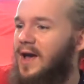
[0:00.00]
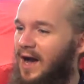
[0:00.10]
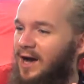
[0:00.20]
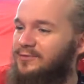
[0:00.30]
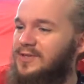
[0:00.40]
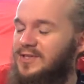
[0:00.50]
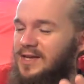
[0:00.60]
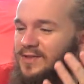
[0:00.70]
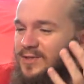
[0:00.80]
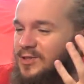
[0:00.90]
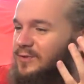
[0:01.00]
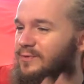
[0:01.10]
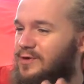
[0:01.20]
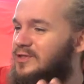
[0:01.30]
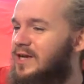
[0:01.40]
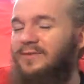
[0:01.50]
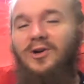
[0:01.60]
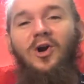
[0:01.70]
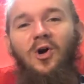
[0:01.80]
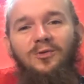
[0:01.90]
I have to say, this is the first ever
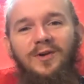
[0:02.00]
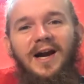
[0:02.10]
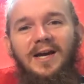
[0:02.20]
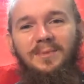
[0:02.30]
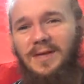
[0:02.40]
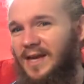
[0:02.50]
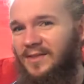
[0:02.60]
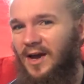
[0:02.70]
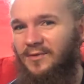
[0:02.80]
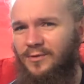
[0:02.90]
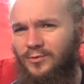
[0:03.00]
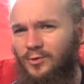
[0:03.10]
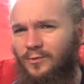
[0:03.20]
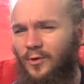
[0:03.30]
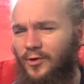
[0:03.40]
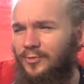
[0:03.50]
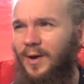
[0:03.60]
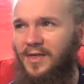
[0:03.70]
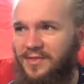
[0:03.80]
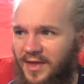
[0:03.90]
coffee IPA that I've reviewed for you,
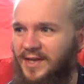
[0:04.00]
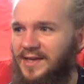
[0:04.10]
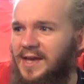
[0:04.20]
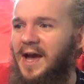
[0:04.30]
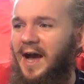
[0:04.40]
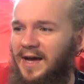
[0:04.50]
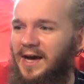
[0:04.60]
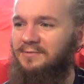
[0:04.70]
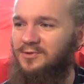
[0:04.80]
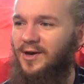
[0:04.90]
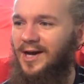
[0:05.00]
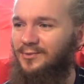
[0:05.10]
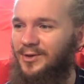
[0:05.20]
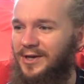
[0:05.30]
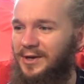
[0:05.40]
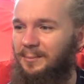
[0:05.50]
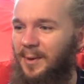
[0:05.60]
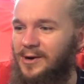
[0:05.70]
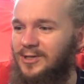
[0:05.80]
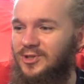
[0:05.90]
but I think I have tried one in a
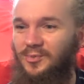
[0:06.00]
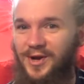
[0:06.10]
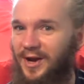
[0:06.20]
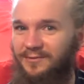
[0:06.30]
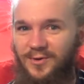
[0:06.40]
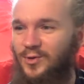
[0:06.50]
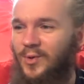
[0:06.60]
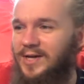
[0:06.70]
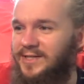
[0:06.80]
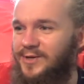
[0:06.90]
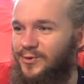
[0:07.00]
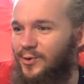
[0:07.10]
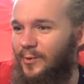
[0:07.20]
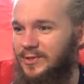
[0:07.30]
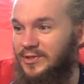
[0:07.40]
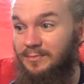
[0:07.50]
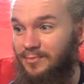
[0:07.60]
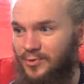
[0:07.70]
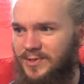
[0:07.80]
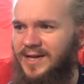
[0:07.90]
bar somewhere. I have no idea who it was that
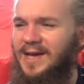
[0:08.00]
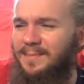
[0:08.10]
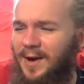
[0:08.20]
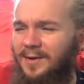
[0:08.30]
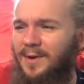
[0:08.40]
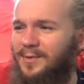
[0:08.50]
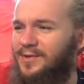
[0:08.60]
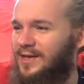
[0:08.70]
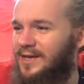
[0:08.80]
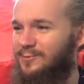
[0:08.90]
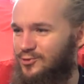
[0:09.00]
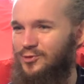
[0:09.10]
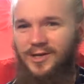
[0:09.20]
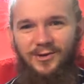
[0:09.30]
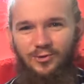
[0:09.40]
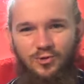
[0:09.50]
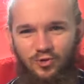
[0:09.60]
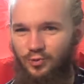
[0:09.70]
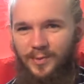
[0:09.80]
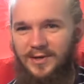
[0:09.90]
brewed it, but I remember thinking it was really
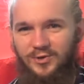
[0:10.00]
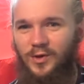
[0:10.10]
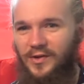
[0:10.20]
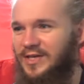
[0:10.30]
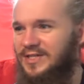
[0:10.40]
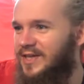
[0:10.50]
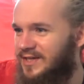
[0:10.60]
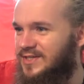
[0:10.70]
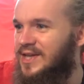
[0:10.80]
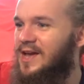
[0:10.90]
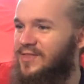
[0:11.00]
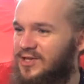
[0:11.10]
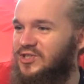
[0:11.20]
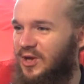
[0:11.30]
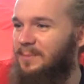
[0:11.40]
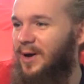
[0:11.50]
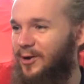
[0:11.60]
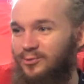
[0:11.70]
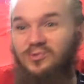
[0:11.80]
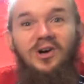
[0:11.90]
unusual, but it's one of these things that
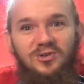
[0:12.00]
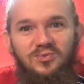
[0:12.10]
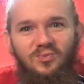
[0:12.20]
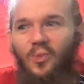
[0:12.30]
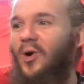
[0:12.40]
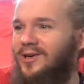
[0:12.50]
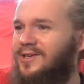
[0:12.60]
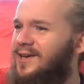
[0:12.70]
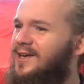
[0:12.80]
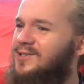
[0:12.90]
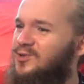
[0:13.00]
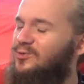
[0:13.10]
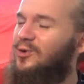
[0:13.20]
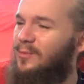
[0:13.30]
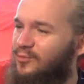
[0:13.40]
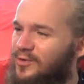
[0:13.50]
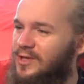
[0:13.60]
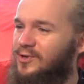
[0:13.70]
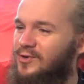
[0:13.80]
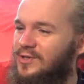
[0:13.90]
somehow does work. So I'm really
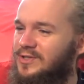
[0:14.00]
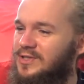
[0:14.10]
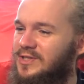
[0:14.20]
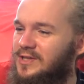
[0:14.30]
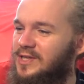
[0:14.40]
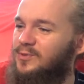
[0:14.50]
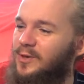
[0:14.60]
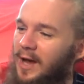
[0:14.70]
curious to see this one.